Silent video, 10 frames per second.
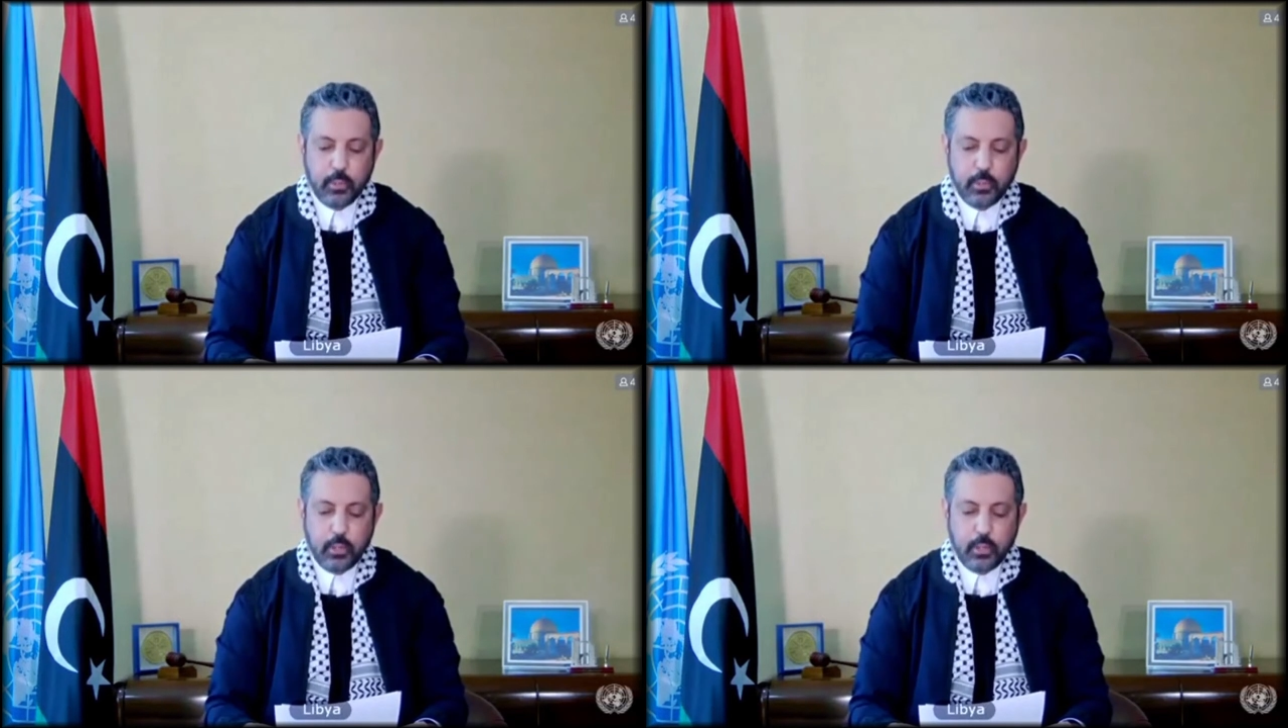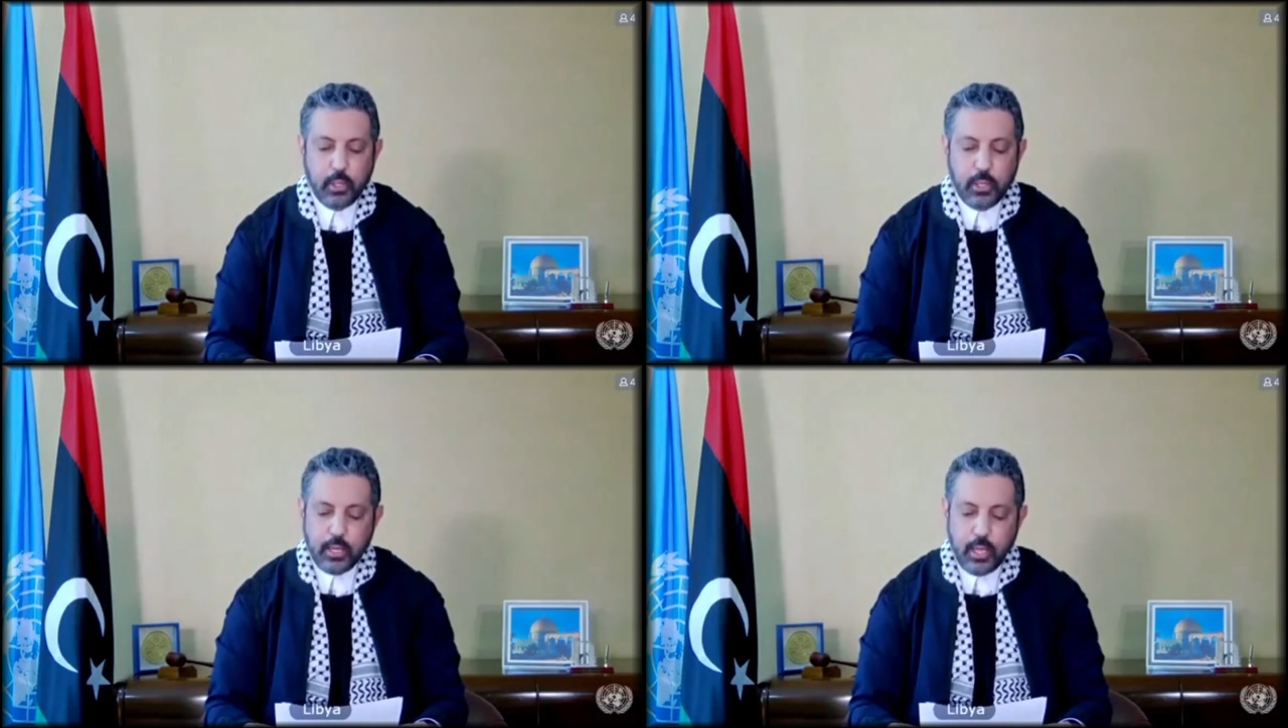
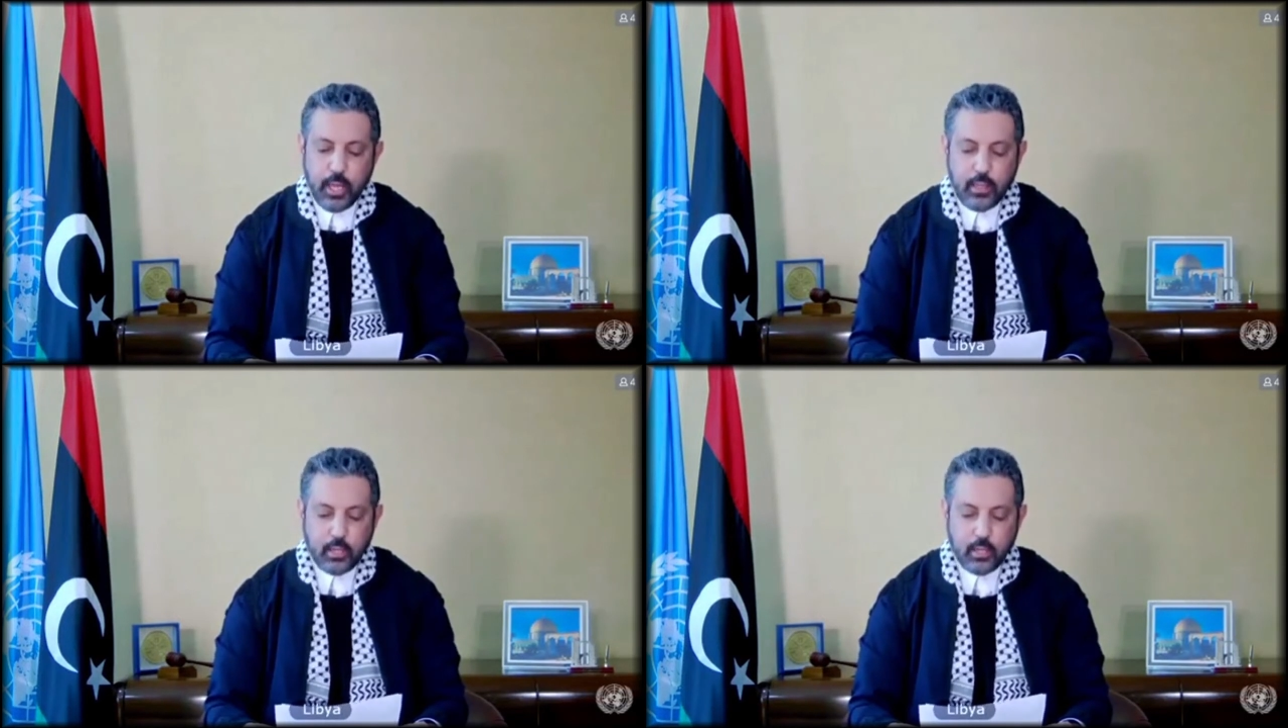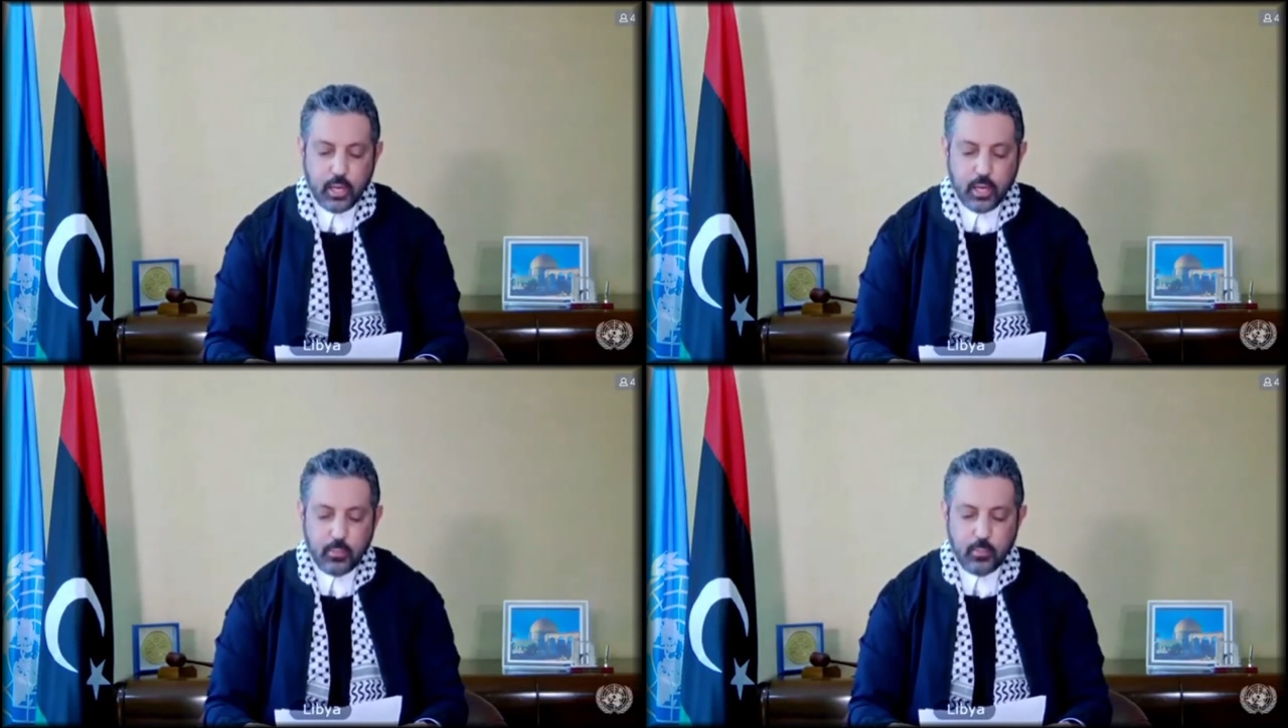those
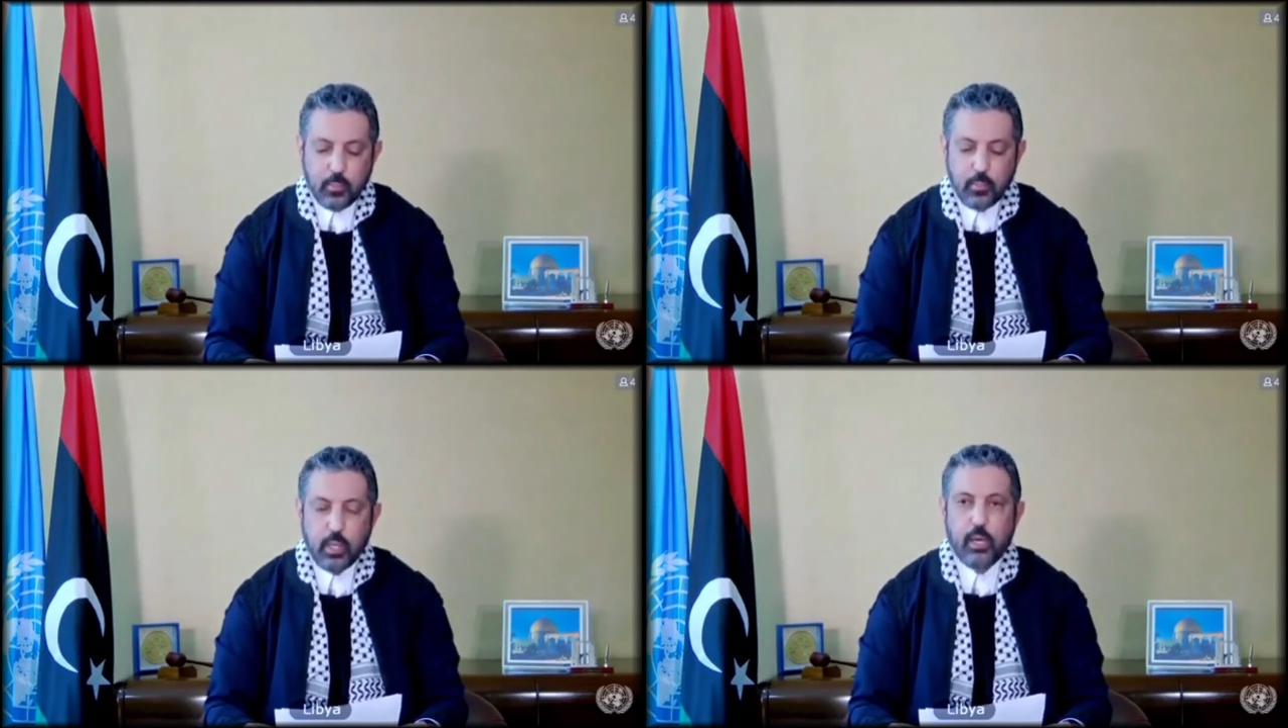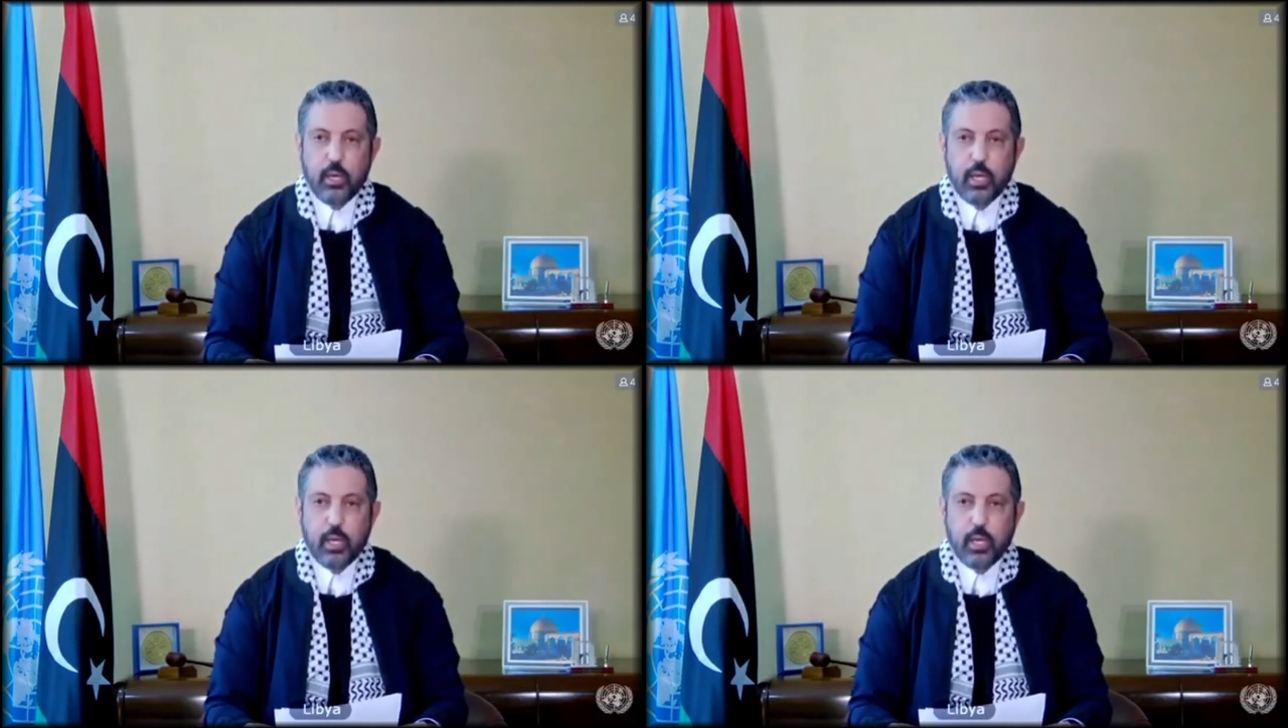involved in these.